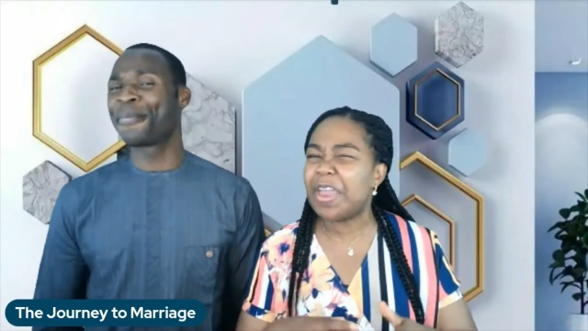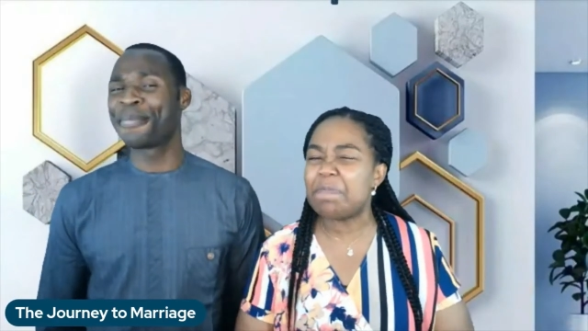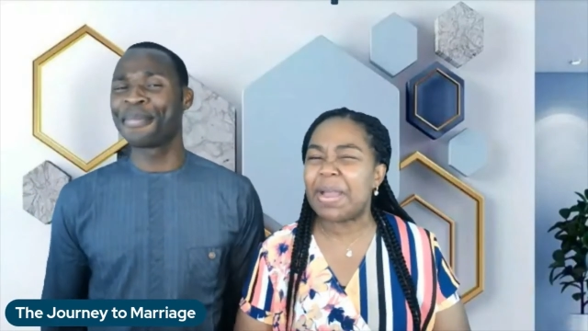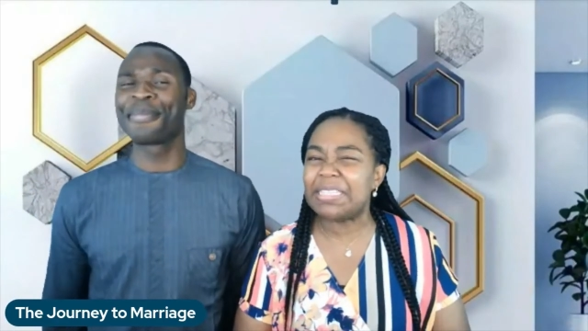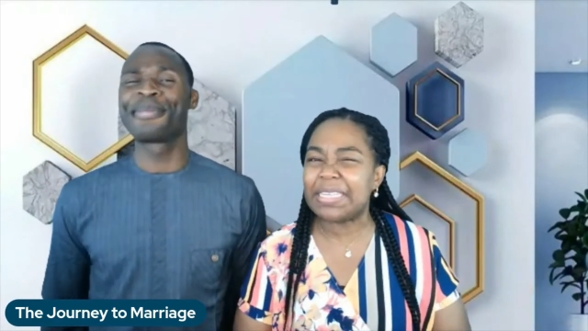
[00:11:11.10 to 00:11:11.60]
Speaker 1: faith,
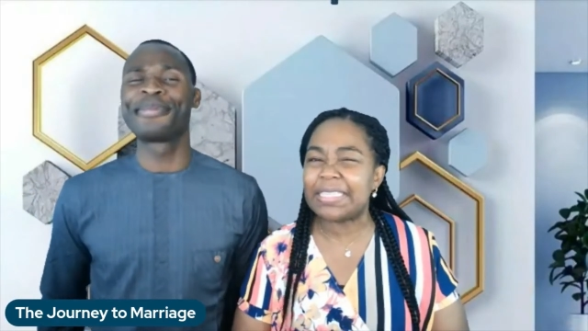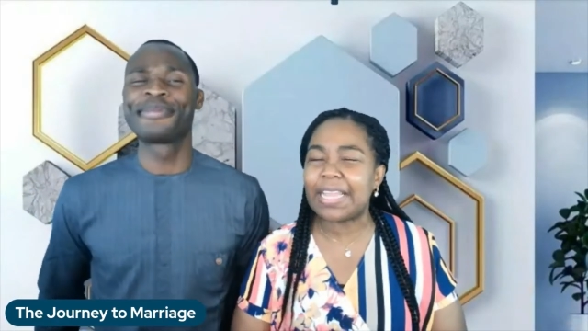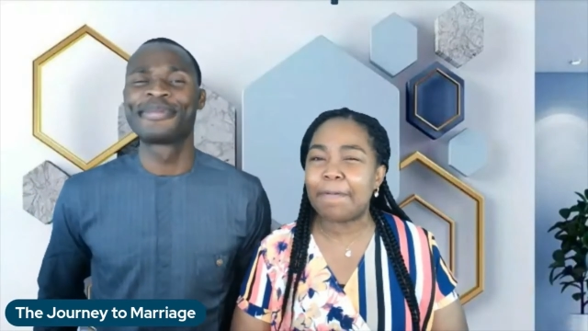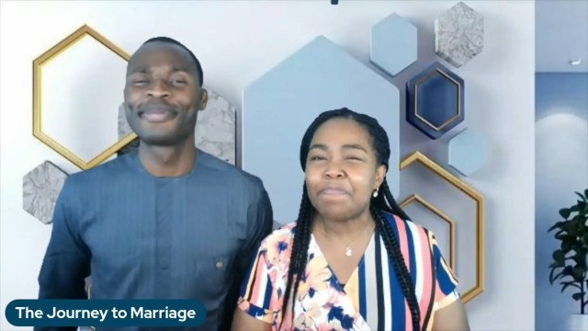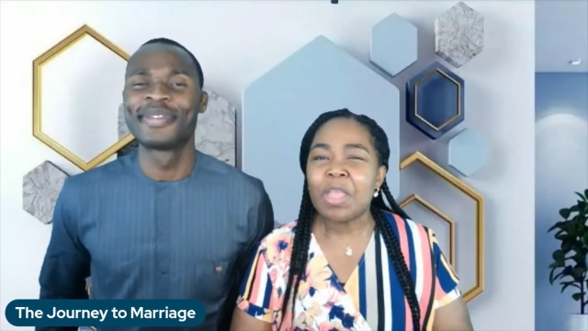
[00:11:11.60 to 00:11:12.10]
my mm.
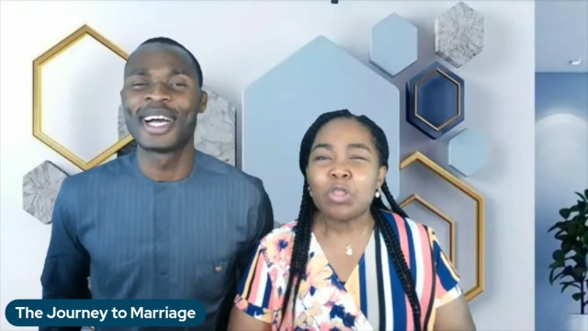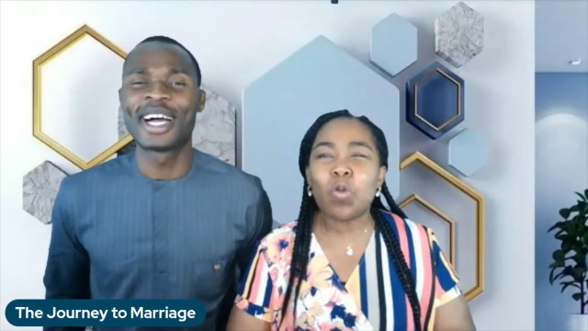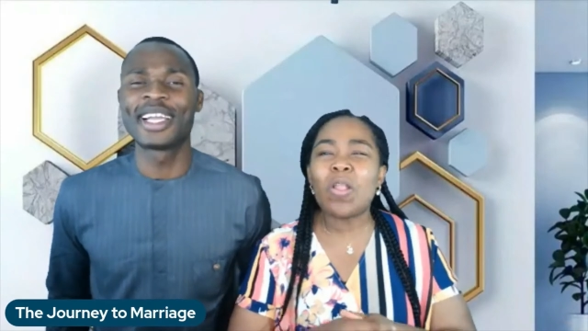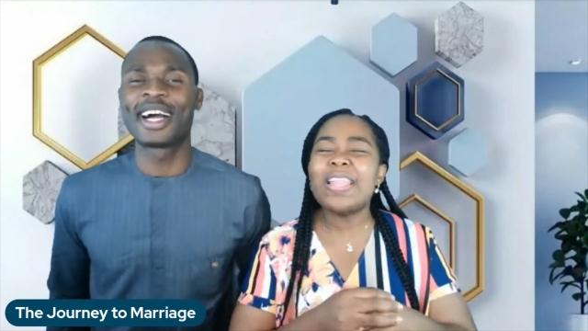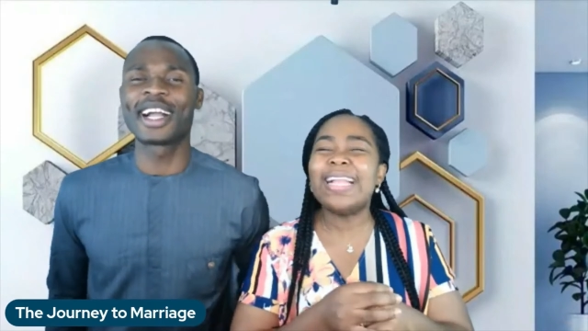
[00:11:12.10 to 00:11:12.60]
sister. Ah,
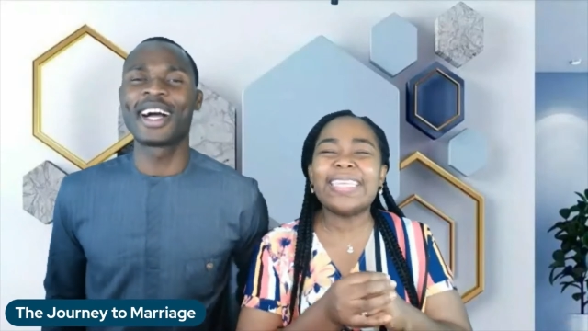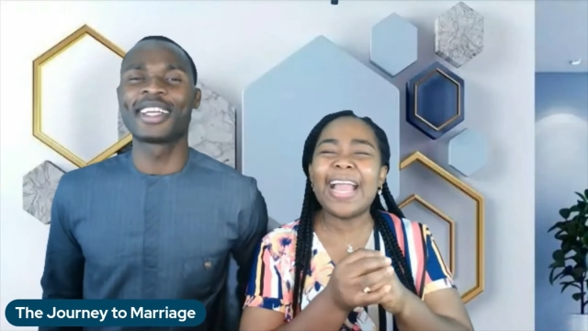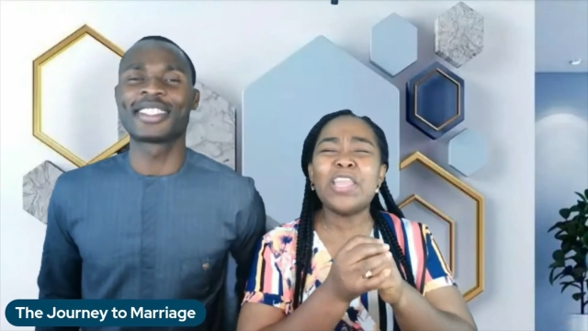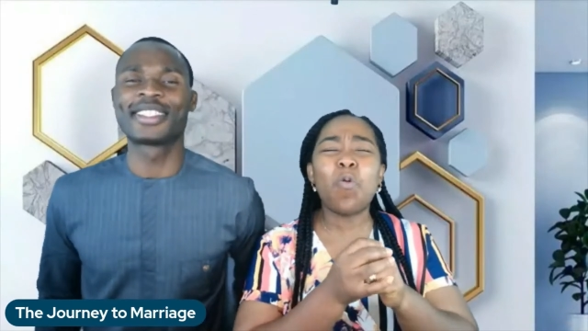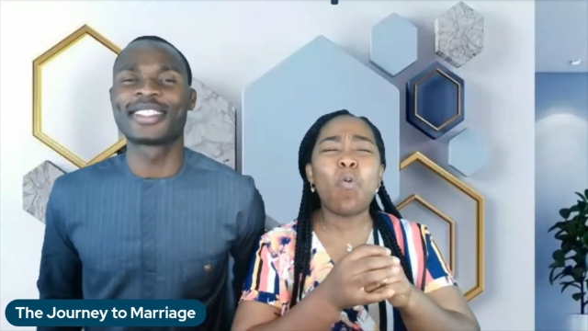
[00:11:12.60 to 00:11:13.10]
Don't let gosh.
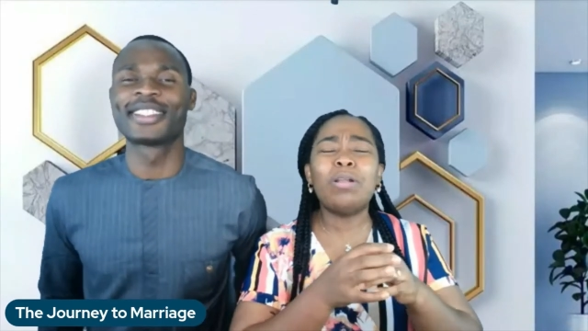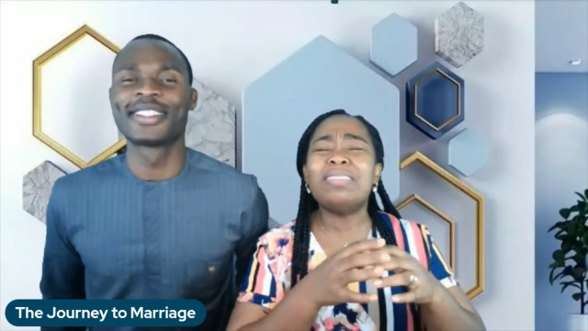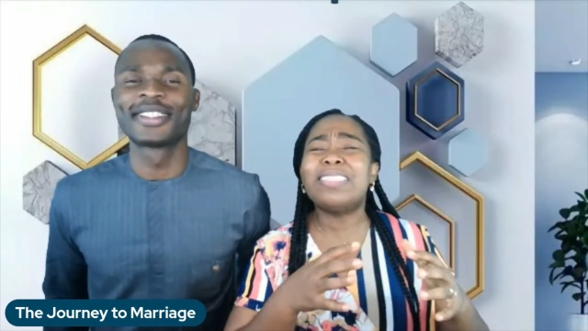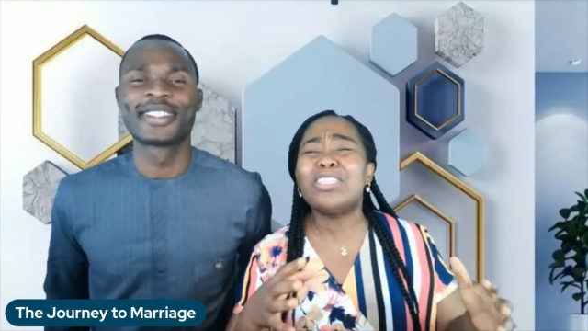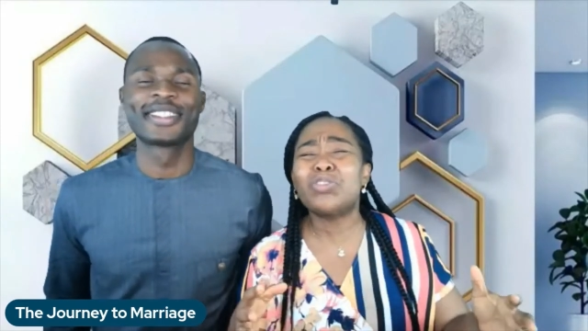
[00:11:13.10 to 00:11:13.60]

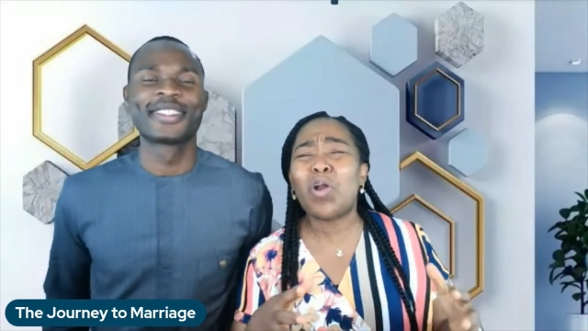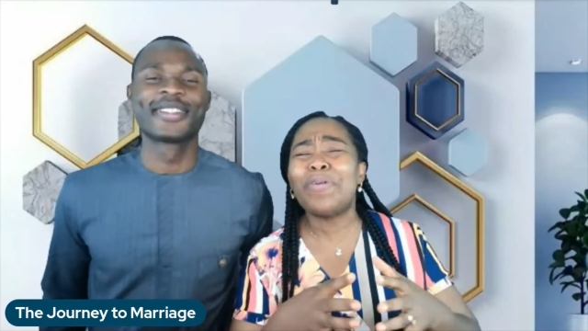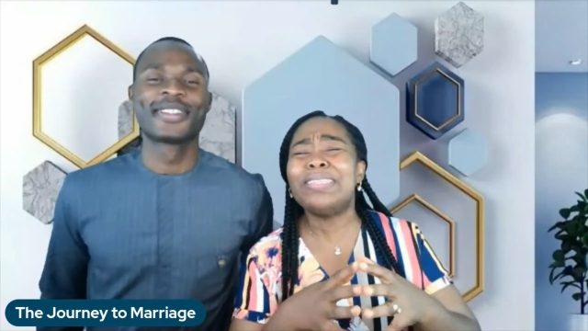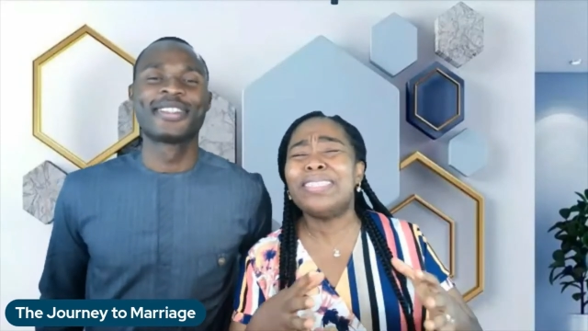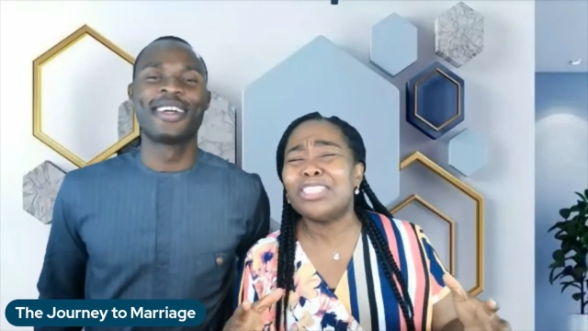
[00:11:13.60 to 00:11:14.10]
anyone
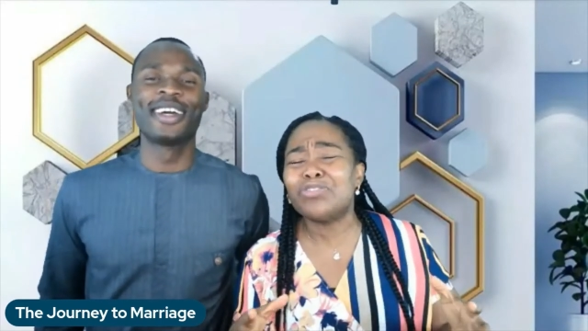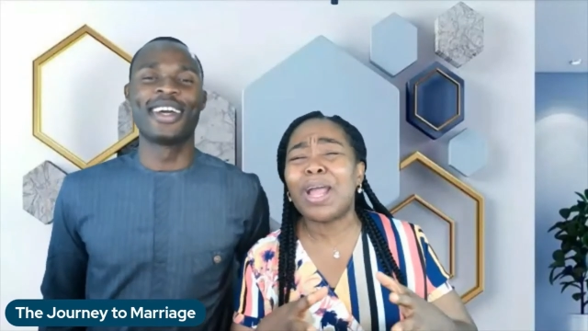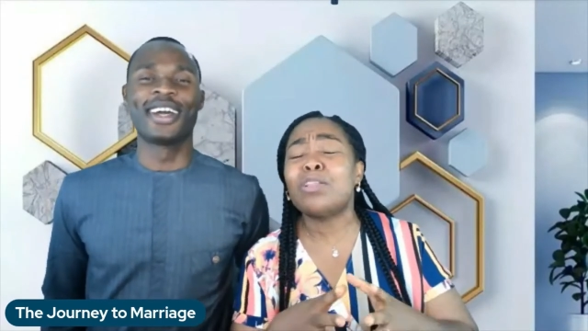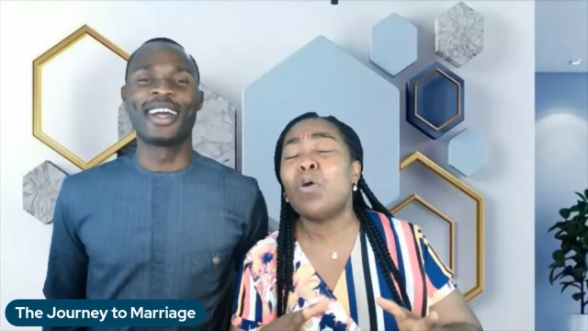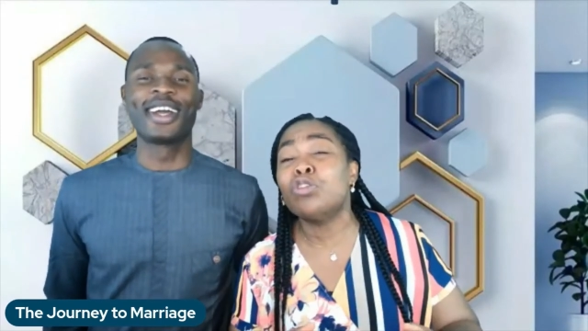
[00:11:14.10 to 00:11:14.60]
discourage,
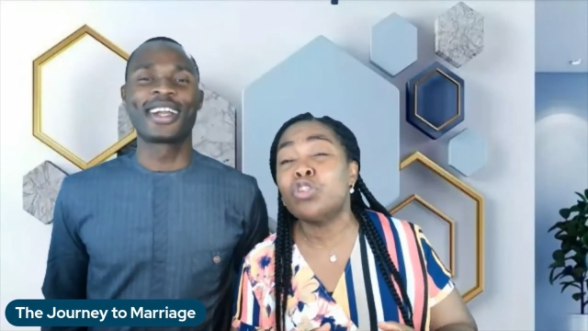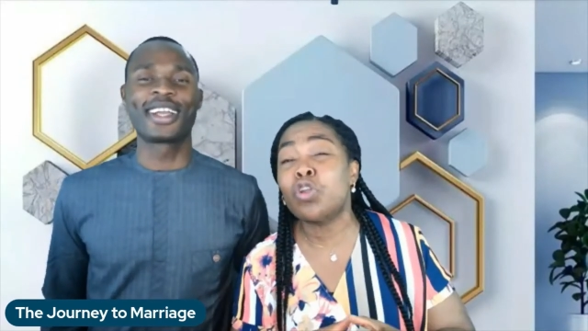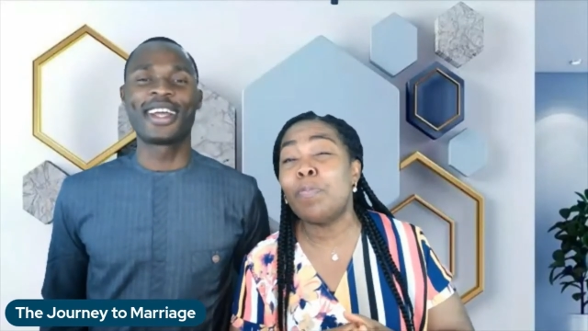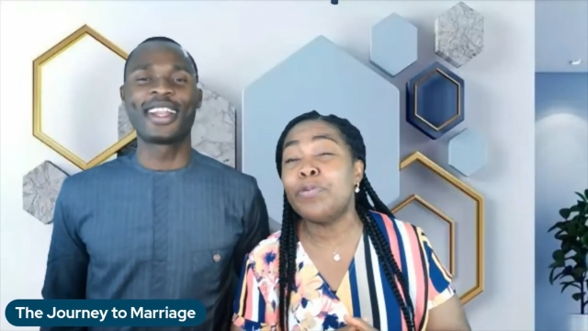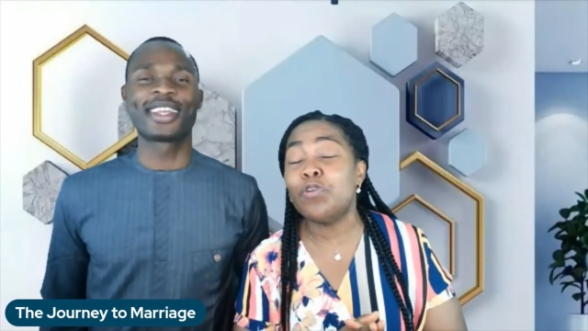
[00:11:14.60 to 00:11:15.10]
distract, or
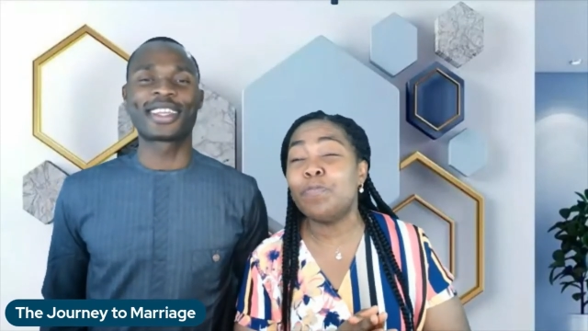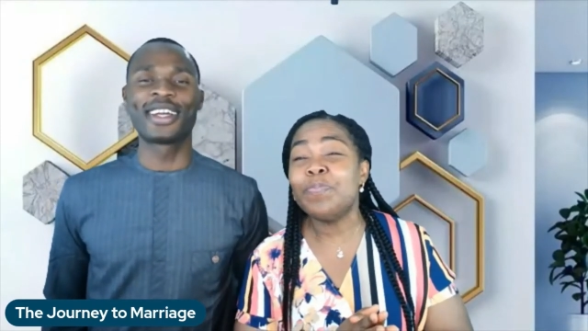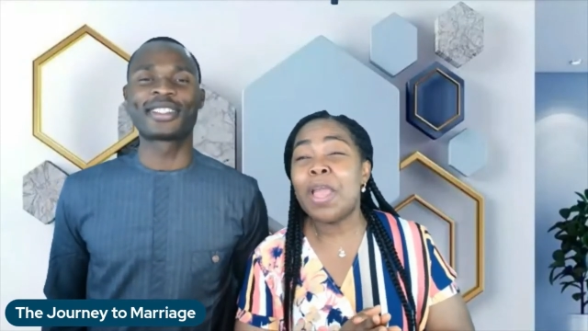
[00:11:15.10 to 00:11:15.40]
stop you.